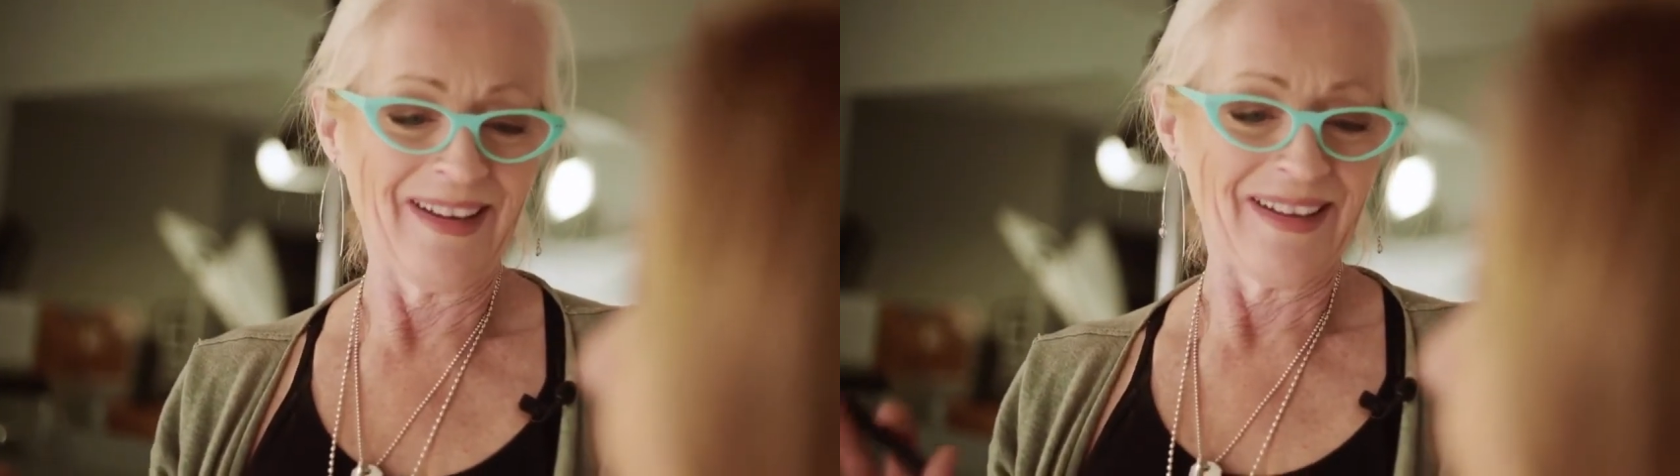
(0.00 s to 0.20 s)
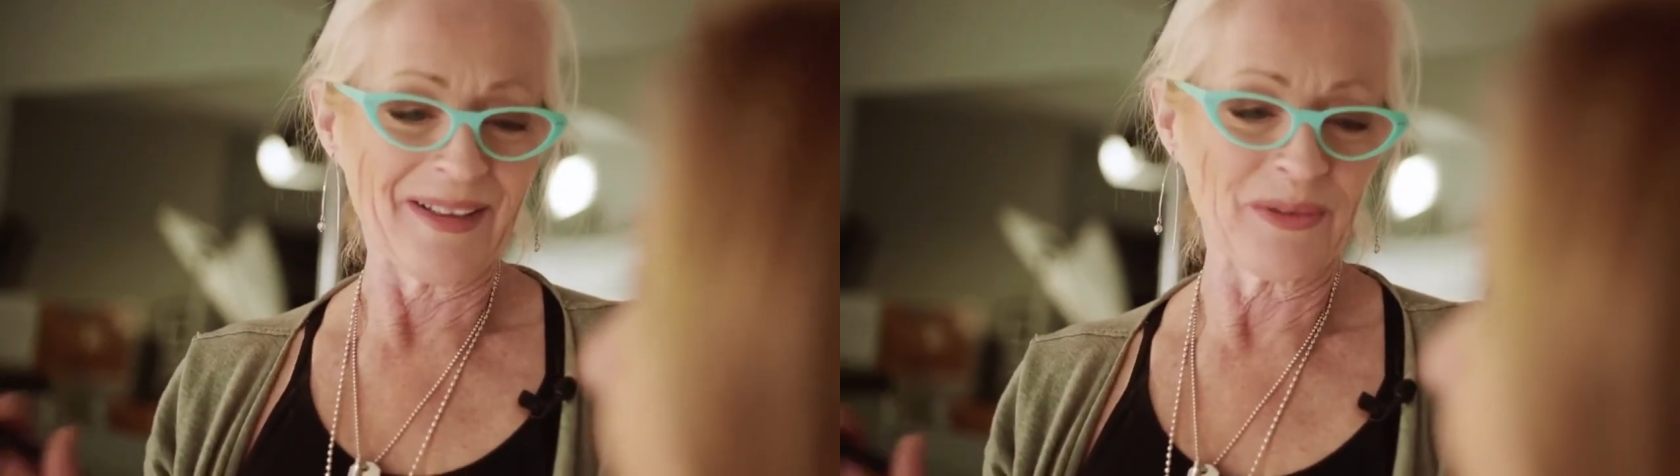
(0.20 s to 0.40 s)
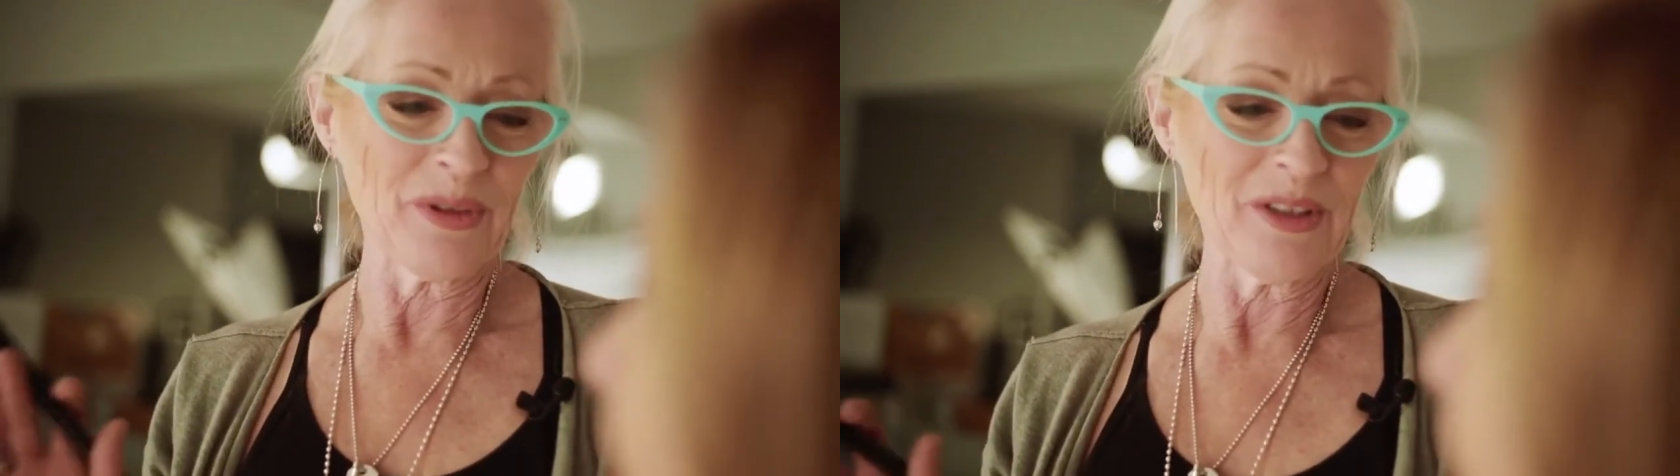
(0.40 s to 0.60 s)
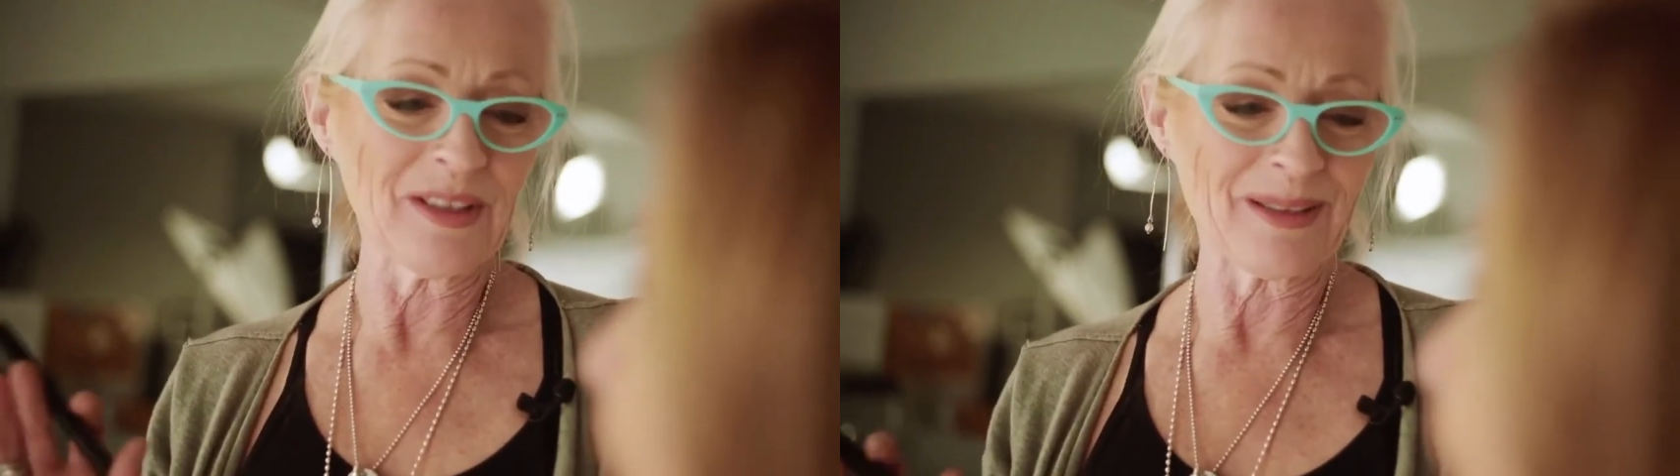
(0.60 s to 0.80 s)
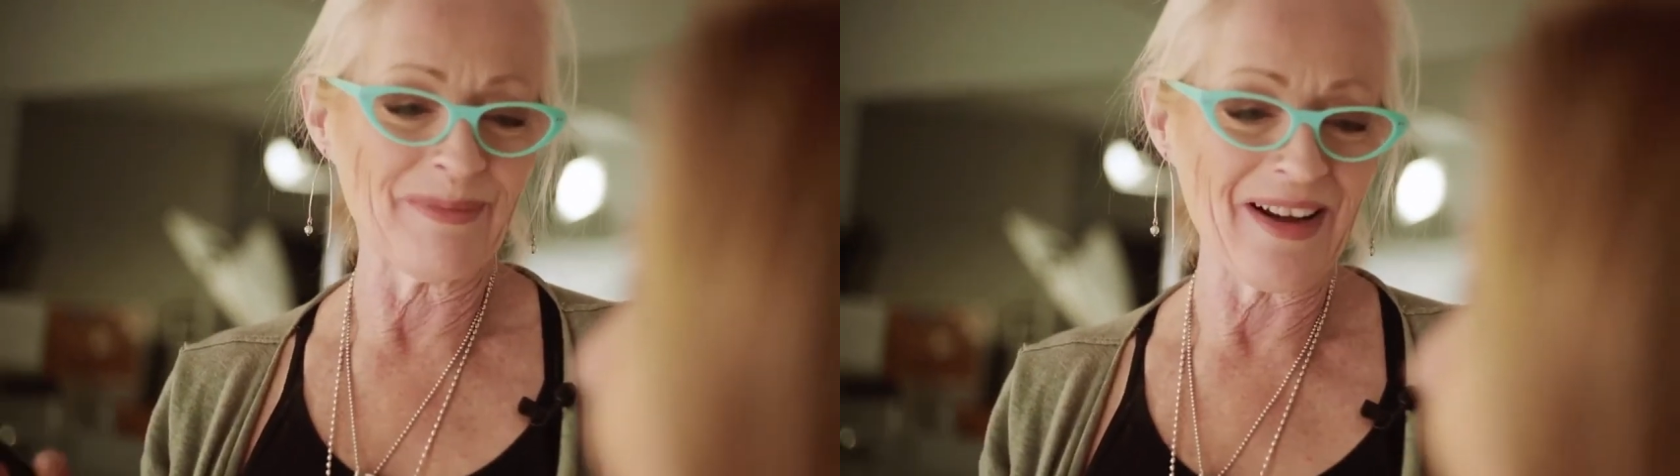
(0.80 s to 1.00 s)
Because when you
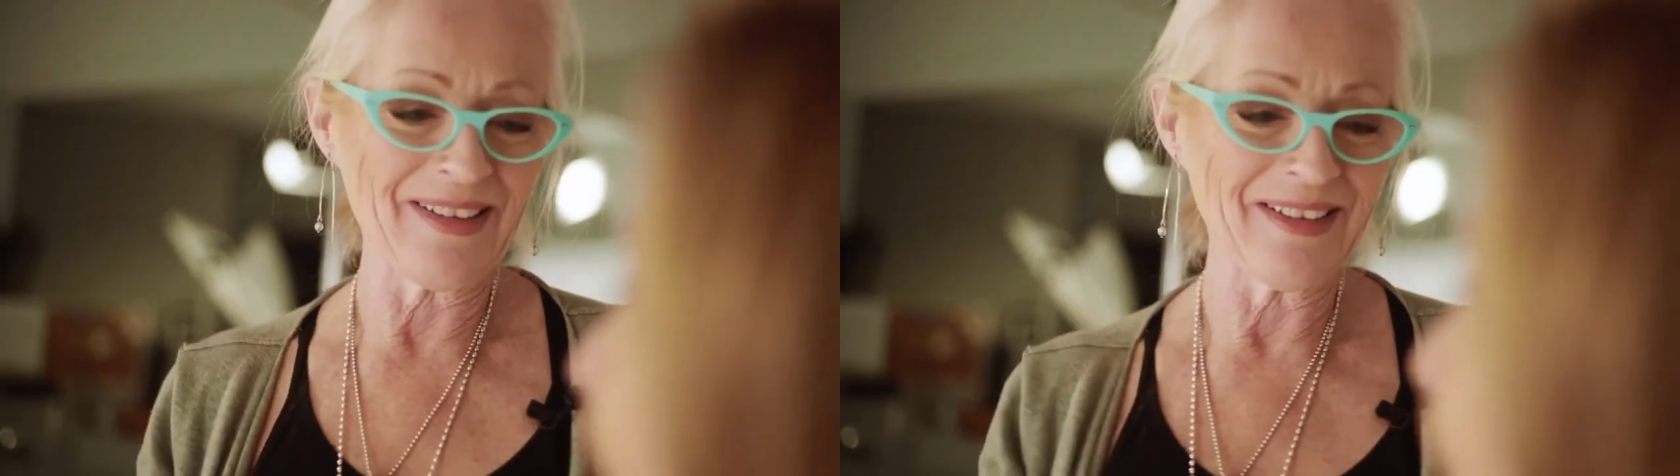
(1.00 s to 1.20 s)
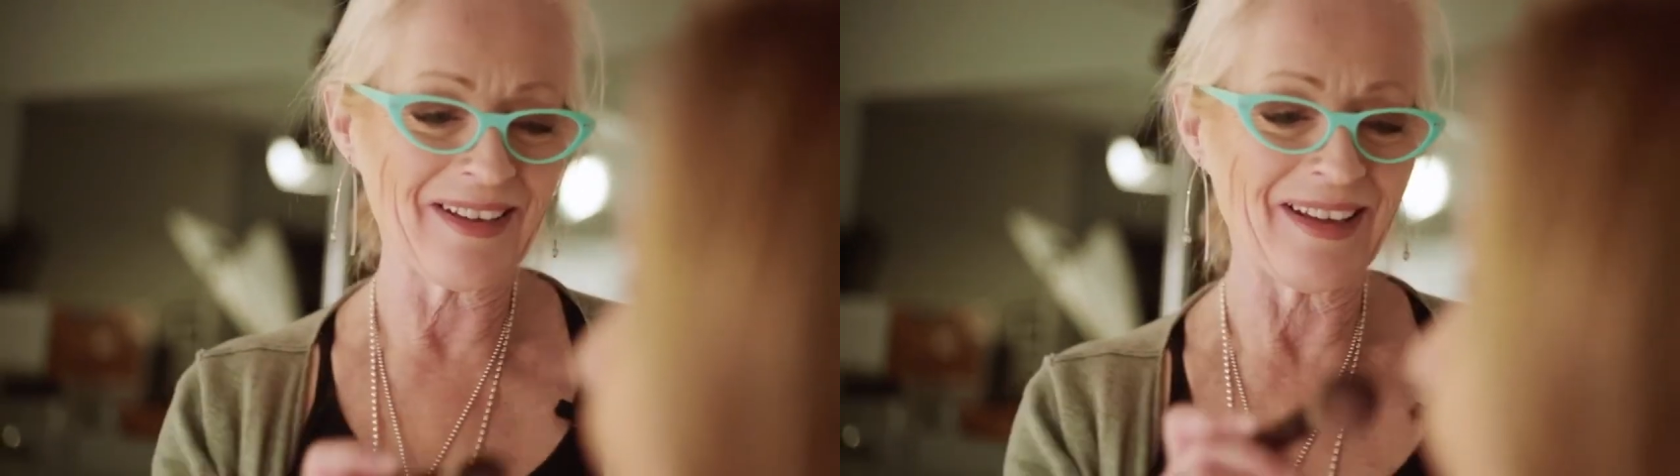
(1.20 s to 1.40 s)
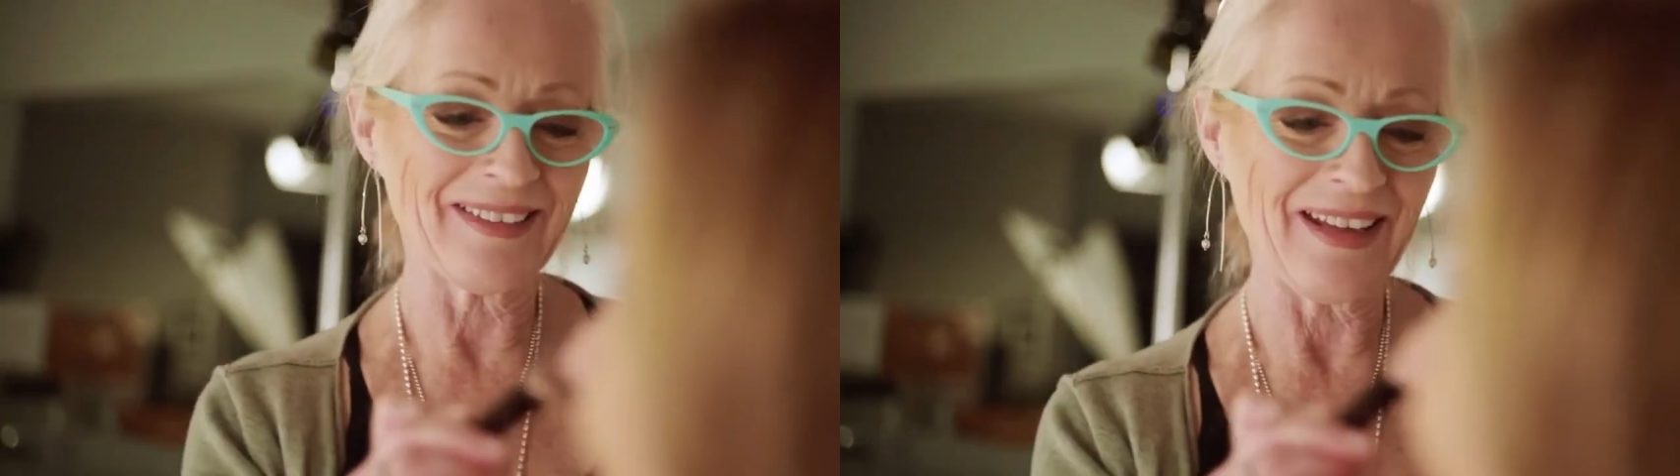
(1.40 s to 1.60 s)
smile, you can get